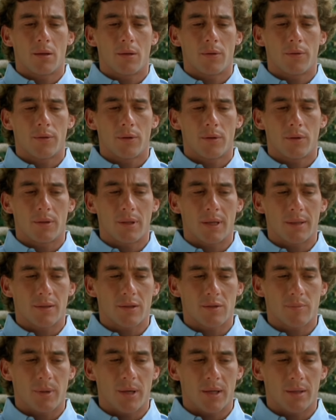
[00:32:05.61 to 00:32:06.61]
so in that
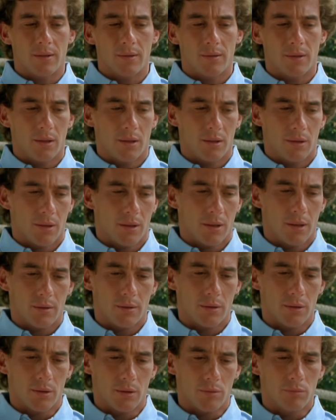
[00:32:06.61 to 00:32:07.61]
aspect, I think I
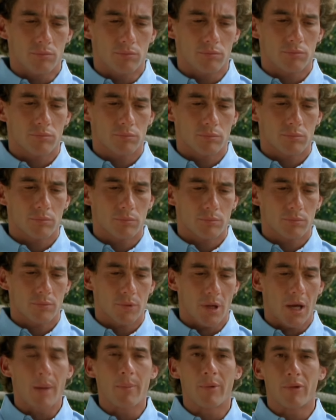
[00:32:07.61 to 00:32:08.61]
had. Um,
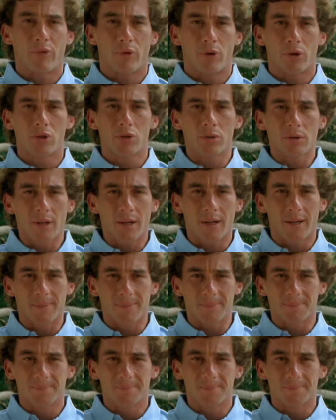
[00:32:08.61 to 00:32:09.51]
I'm a fortune guy.